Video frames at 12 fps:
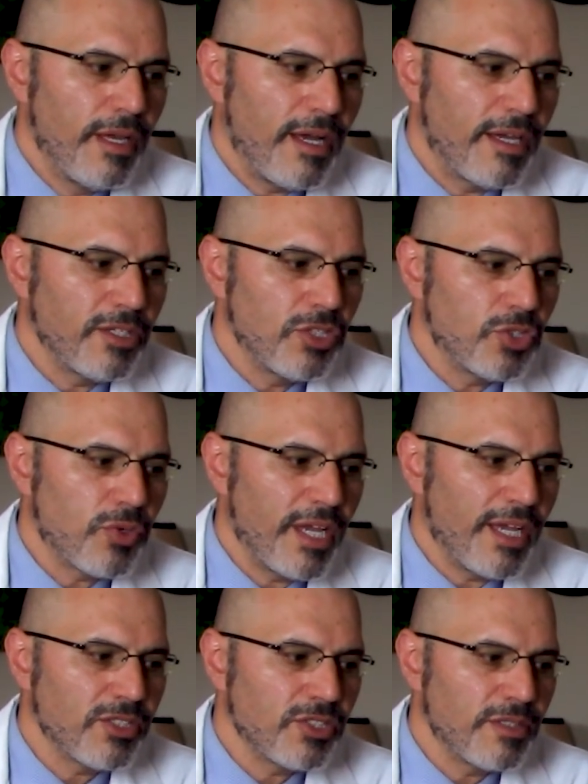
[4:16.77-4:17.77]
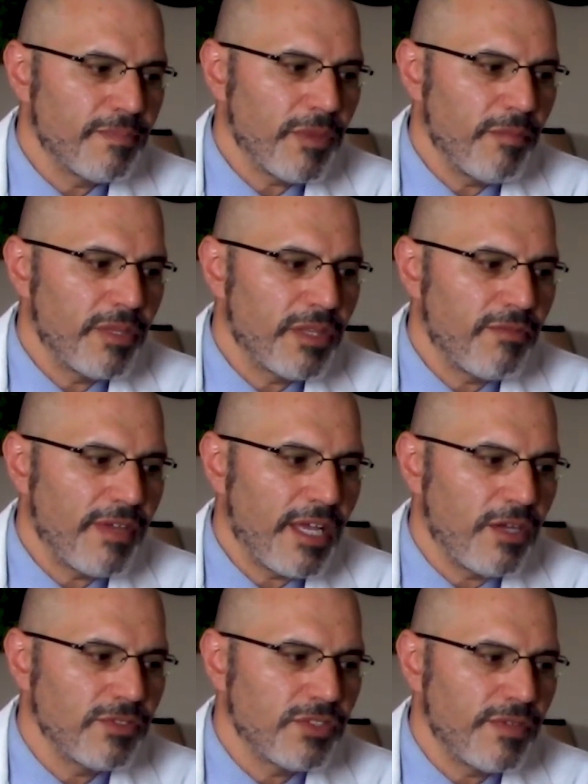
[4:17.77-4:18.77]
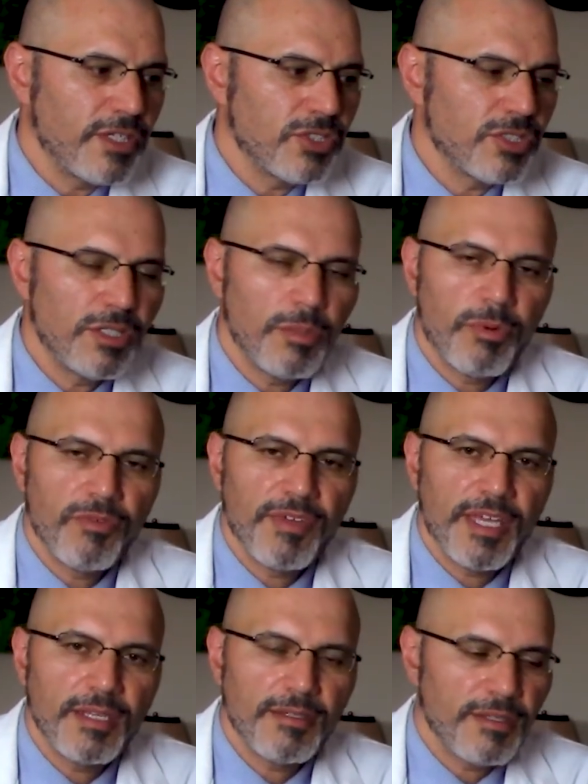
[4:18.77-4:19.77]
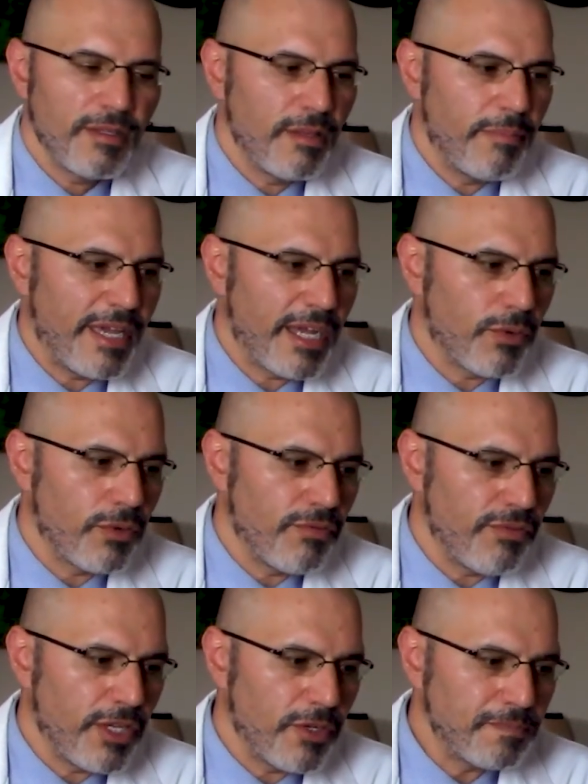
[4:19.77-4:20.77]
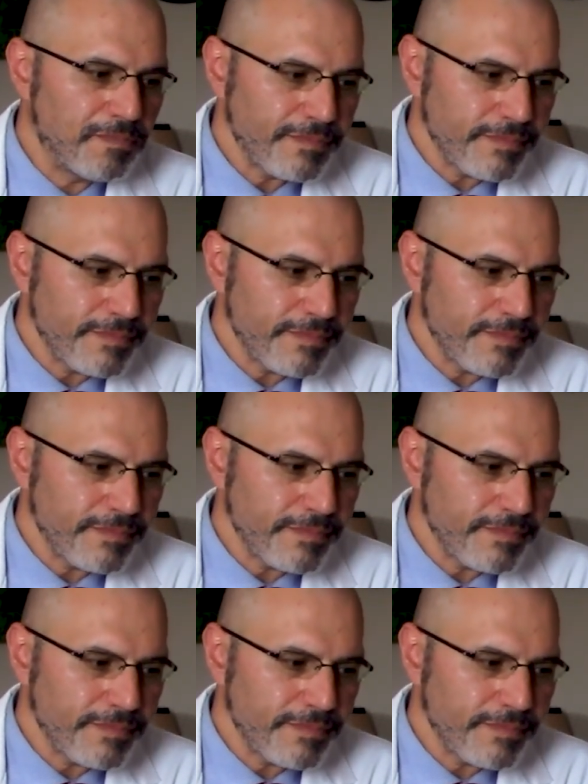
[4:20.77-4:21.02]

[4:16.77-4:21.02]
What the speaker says: on contraction, but the valves function to prevent the backward flow.